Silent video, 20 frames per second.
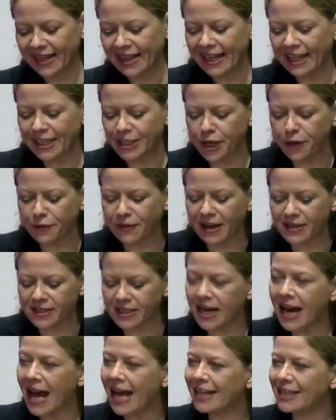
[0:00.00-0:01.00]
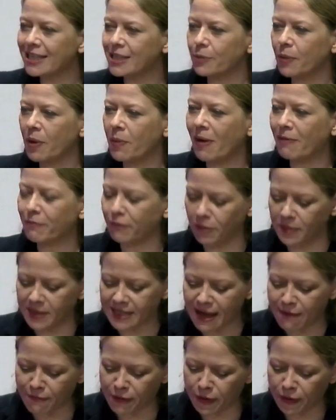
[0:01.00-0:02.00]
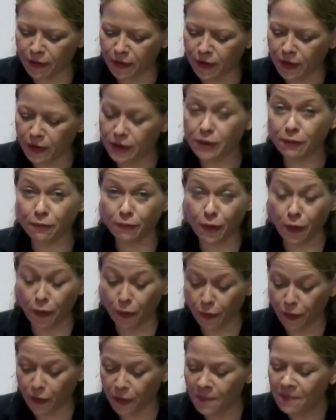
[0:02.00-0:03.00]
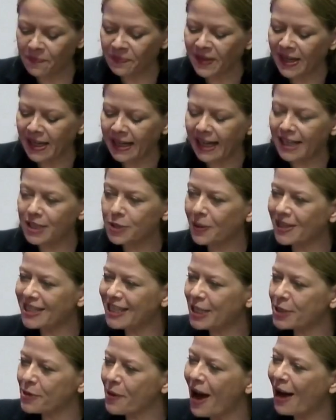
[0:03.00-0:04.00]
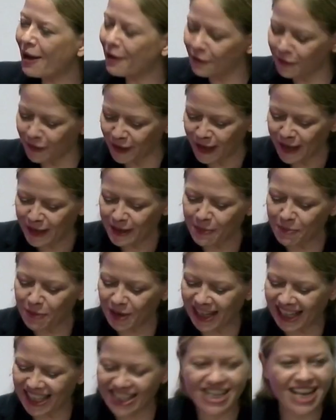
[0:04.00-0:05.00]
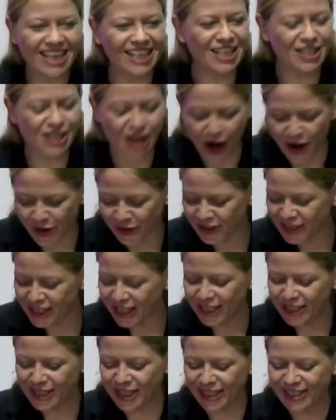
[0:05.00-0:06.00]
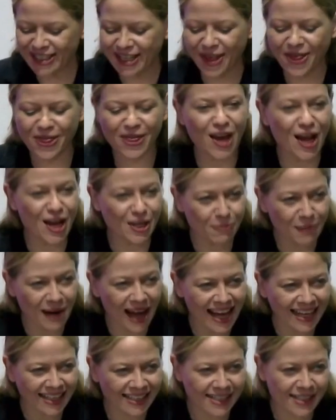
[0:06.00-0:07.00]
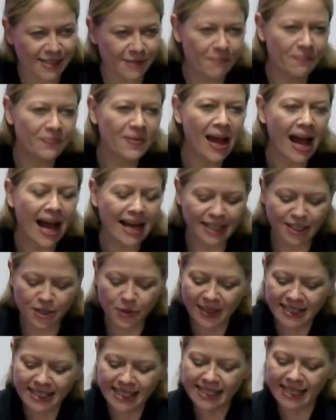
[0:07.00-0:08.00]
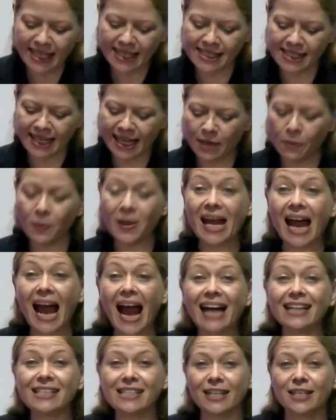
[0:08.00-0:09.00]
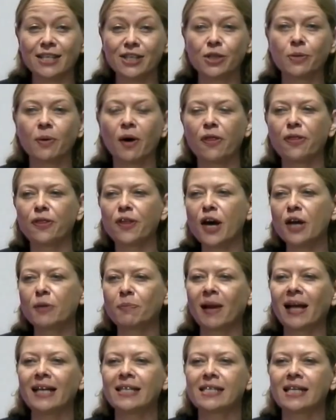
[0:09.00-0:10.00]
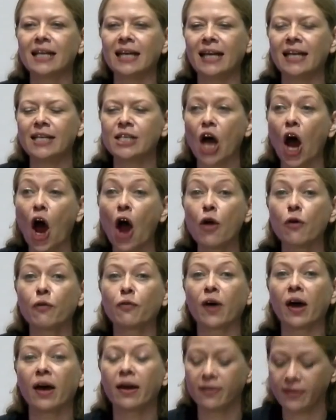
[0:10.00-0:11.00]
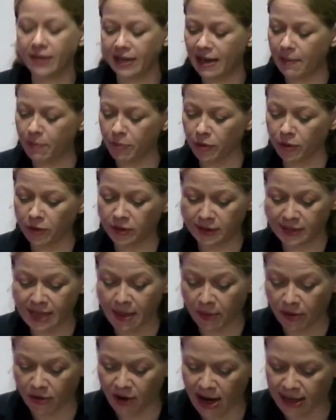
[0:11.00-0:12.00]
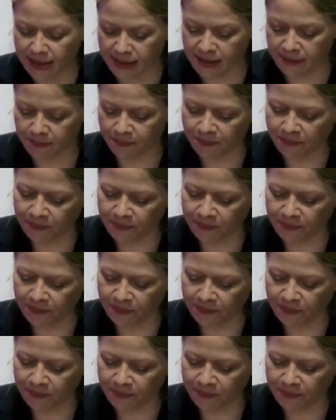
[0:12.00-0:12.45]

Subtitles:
In 2008, we went from 7th to 4th. In 2012, the brilliant Jenny Jones took us to 3rd place. And in 2016, we added to our 3rd place lead over the Liberal Democrats.